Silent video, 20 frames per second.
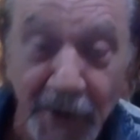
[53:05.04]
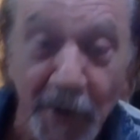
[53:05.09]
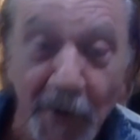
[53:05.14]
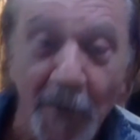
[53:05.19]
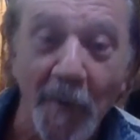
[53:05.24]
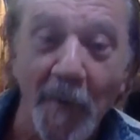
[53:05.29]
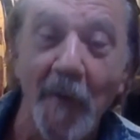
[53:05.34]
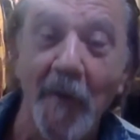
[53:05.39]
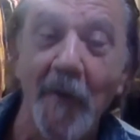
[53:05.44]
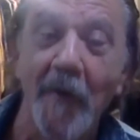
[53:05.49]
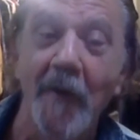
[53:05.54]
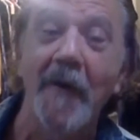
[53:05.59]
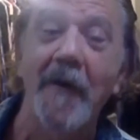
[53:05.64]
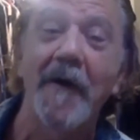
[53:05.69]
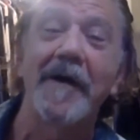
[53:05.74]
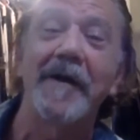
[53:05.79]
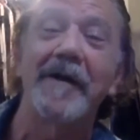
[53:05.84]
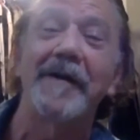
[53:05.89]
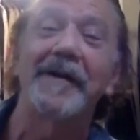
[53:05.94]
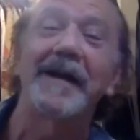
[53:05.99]

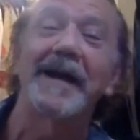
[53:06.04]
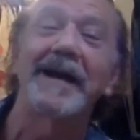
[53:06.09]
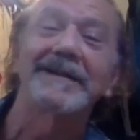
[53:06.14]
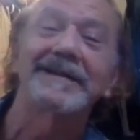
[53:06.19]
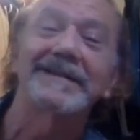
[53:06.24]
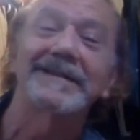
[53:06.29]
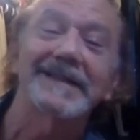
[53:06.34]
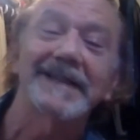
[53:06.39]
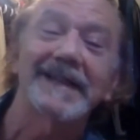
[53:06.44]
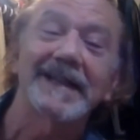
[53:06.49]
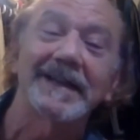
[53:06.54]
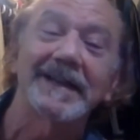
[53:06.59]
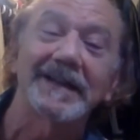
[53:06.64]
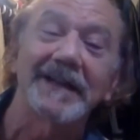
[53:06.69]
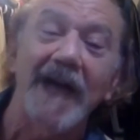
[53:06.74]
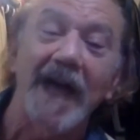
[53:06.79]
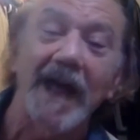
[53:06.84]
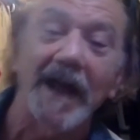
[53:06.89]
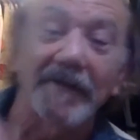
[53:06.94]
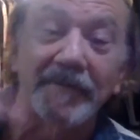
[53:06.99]
Or I see a
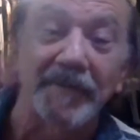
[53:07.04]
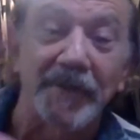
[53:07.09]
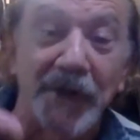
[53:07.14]
lot of